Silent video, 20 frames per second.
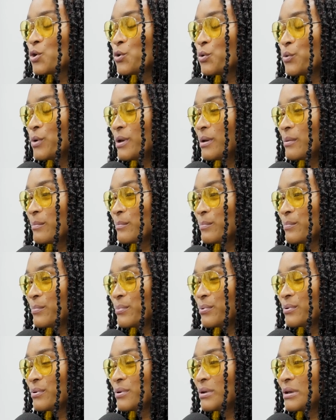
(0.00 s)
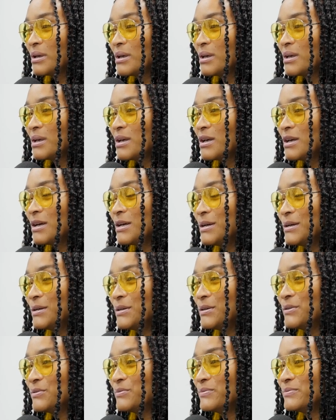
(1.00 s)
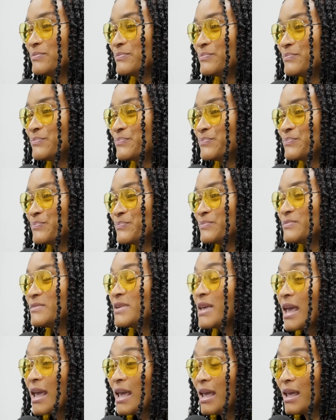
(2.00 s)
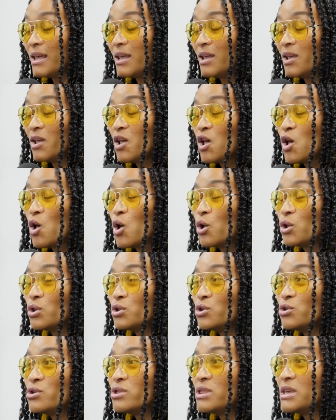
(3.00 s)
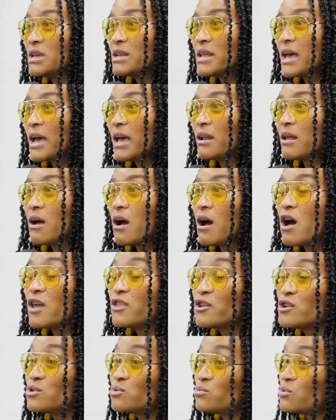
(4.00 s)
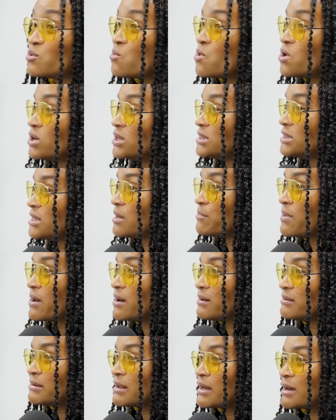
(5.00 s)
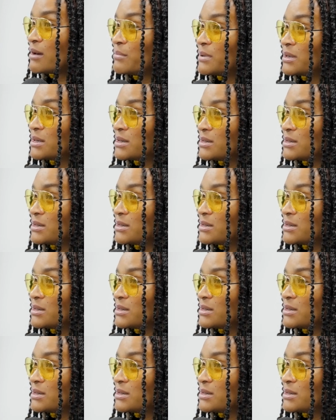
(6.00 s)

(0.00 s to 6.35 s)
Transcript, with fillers: Crip, gay, do you think that others would want to step out now